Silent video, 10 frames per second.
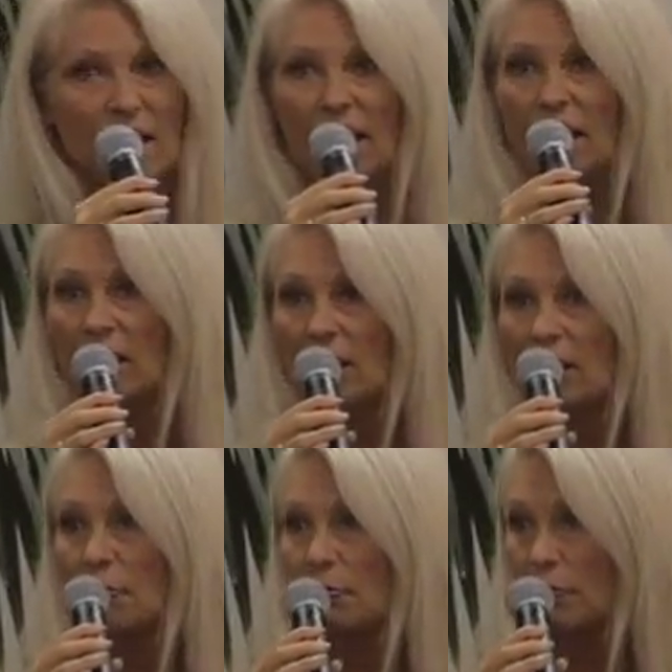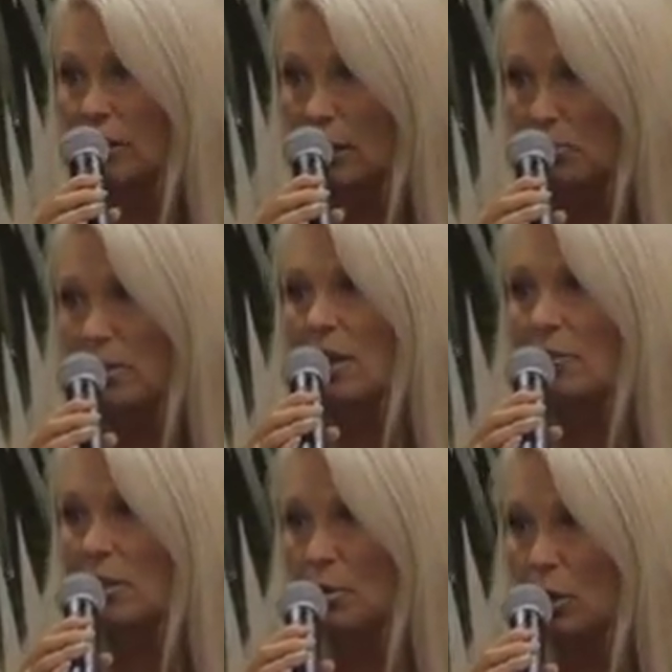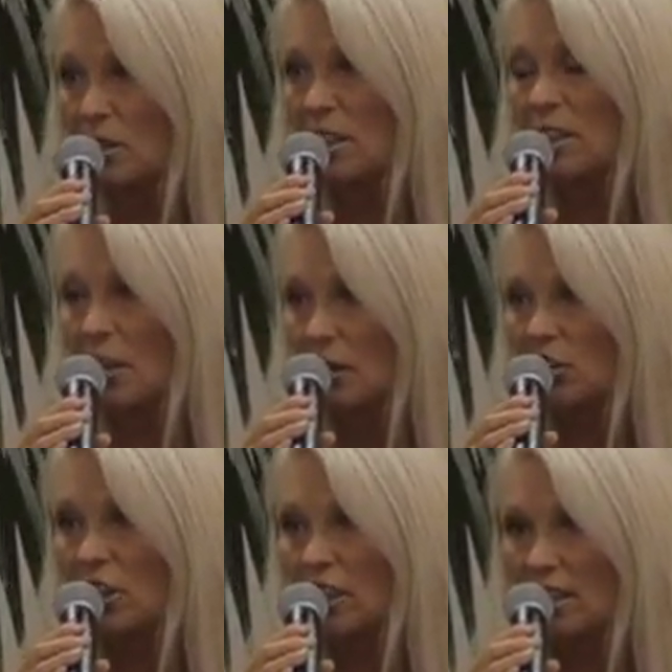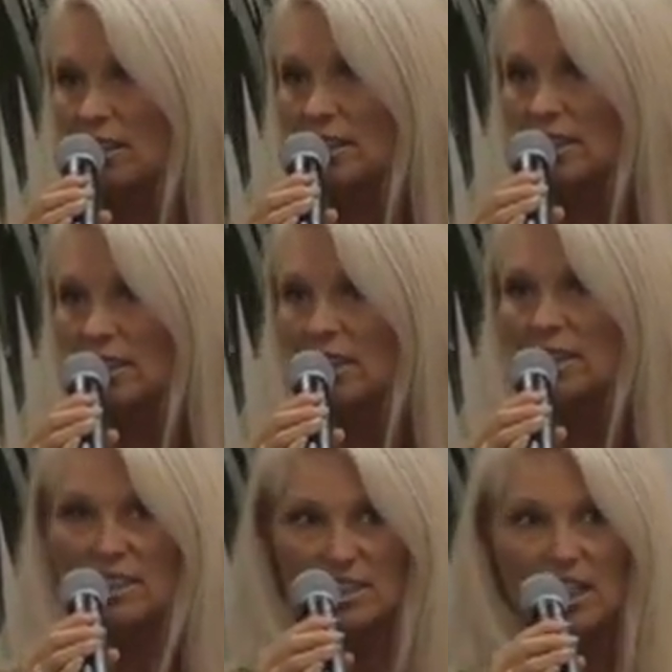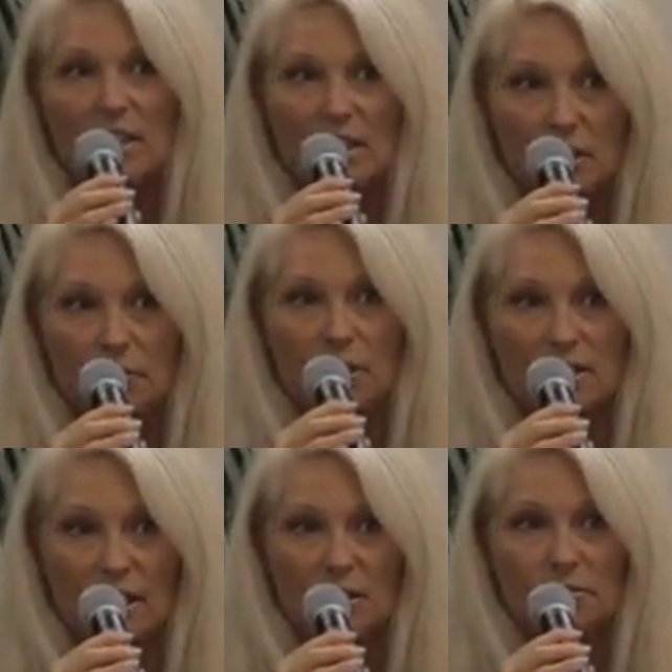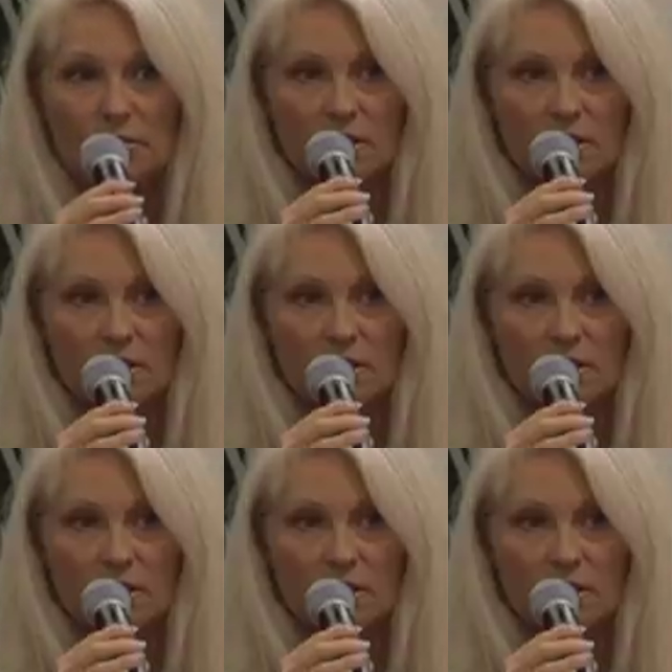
And the flip of the protein on the genes does not think for itself.